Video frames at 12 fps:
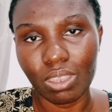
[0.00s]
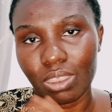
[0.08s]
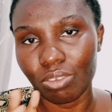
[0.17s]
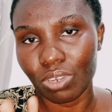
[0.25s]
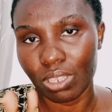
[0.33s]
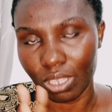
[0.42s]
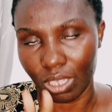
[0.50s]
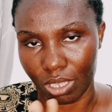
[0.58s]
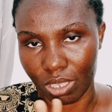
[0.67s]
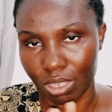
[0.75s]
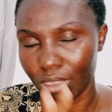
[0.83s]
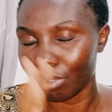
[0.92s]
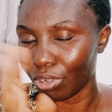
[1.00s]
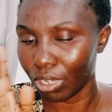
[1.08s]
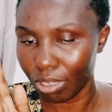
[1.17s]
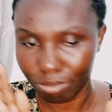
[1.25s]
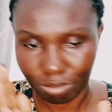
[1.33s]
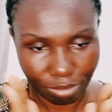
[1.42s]
3 things,
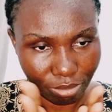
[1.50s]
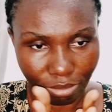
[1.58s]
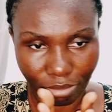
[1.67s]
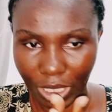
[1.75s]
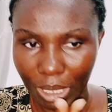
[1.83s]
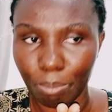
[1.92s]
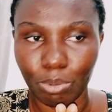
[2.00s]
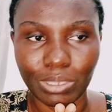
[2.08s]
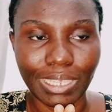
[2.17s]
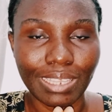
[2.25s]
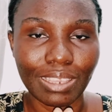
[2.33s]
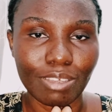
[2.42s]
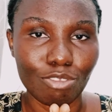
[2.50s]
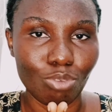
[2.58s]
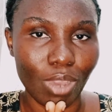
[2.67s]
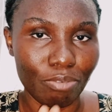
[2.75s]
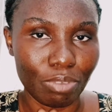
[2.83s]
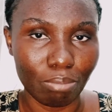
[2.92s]
3 important things to
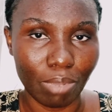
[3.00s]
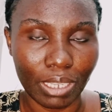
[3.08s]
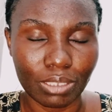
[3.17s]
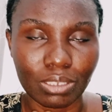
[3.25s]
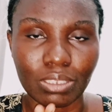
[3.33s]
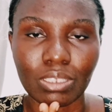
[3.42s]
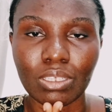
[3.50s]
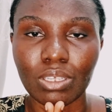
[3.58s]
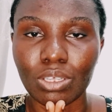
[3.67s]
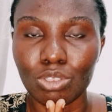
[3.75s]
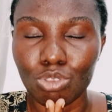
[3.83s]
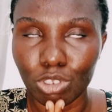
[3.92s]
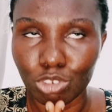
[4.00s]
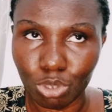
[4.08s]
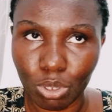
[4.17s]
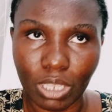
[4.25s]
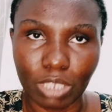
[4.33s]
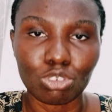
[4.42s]
have in mind to
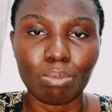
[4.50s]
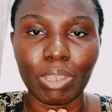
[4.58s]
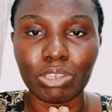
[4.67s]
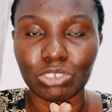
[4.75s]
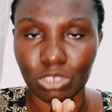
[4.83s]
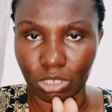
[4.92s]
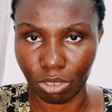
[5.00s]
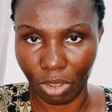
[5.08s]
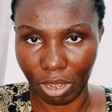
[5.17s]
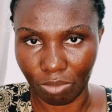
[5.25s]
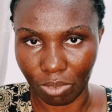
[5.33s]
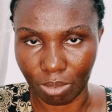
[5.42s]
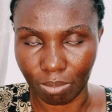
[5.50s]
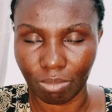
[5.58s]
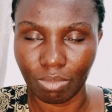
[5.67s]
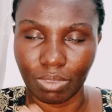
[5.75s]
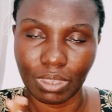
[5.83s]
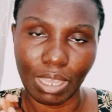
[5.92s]
ensure that your marriage is thriving.
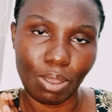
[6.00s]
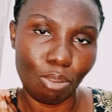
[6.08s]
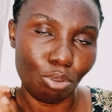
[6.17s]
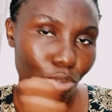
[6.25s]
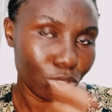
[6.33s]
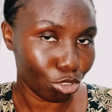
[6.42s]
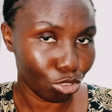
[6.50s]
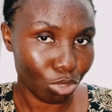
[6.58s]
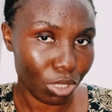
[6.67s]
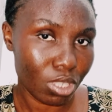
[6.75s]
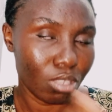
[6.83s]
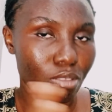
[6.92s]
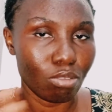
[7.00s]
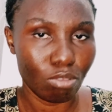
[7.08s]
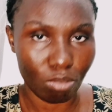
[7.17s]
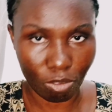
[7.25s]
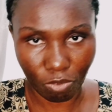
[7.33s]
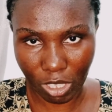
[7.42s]
Now I'll go on straight
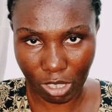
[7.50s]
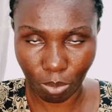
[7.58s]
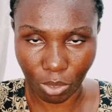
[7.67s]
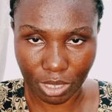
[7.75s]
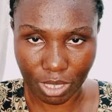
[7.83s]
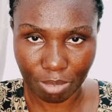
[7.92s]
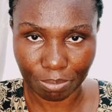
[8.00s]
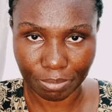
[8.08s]
to the first point.